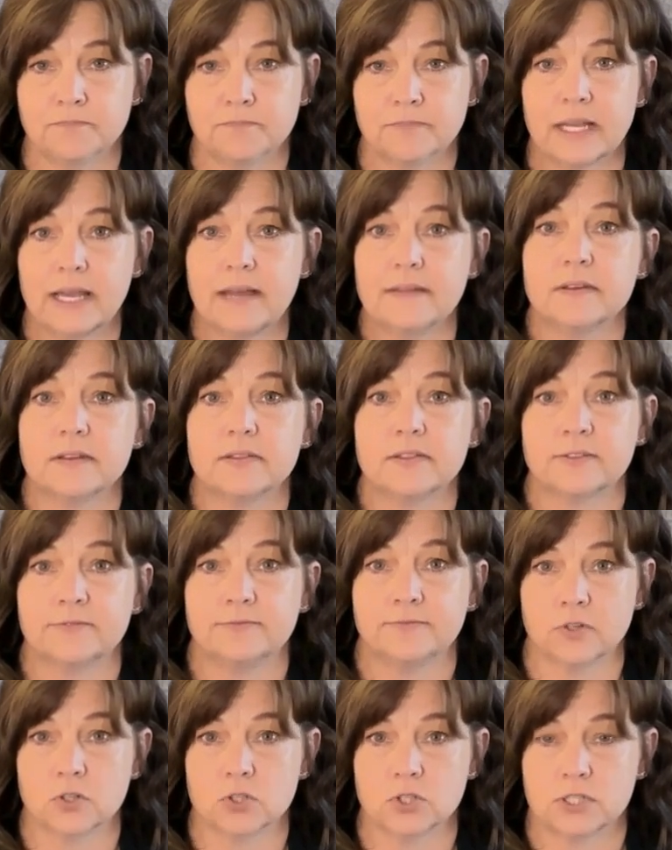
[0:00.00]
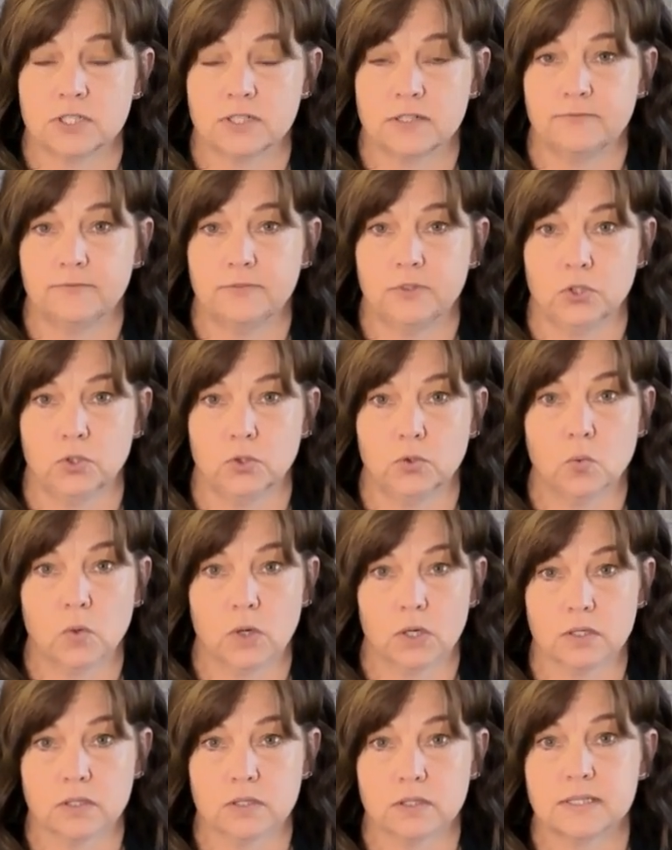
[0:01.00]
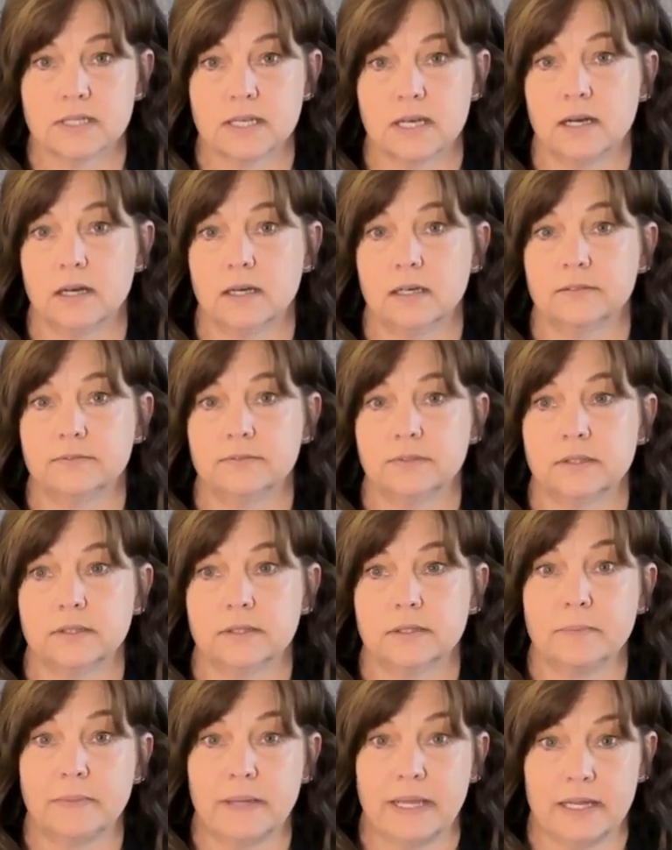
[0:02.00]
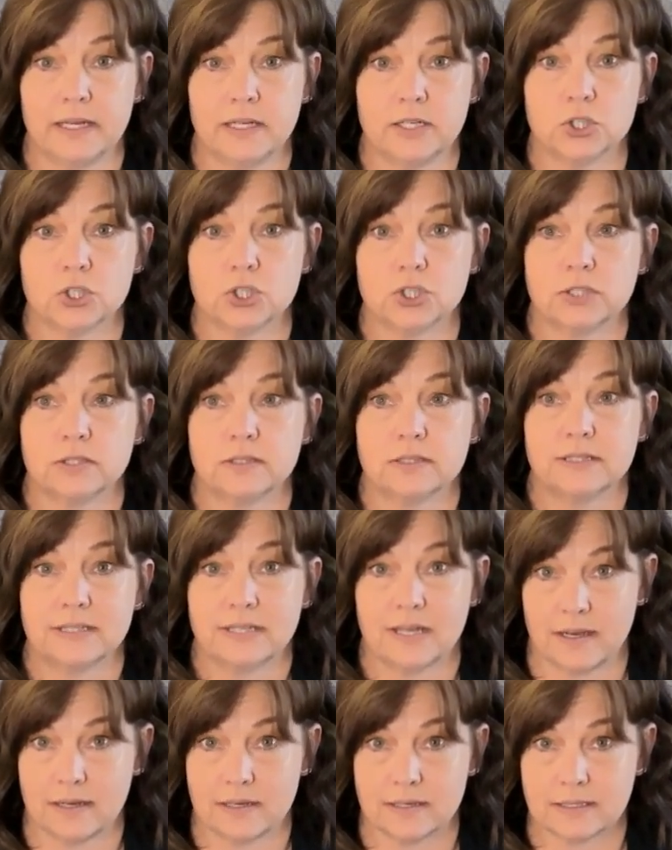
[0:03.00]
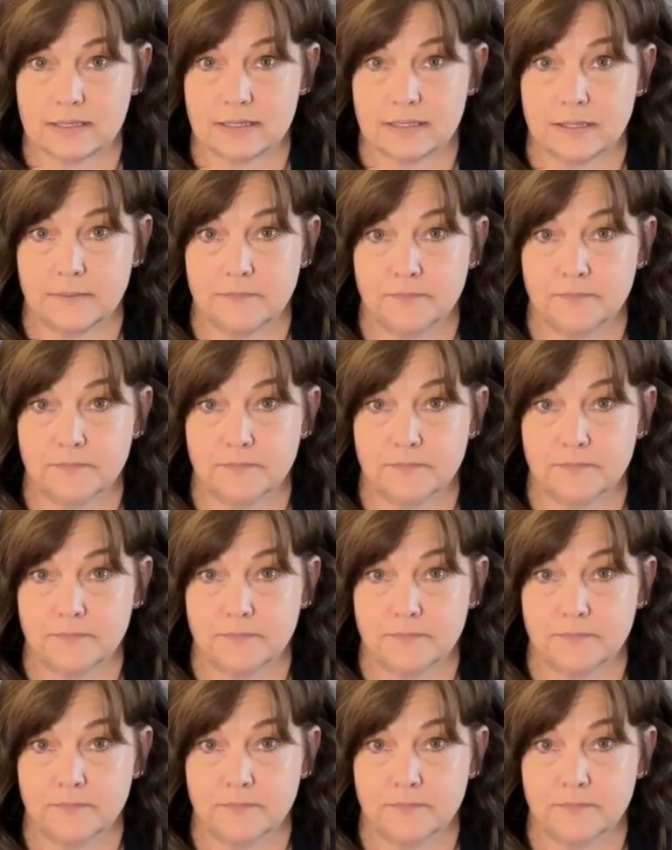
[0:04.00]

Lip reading: and then the first few words of the page text.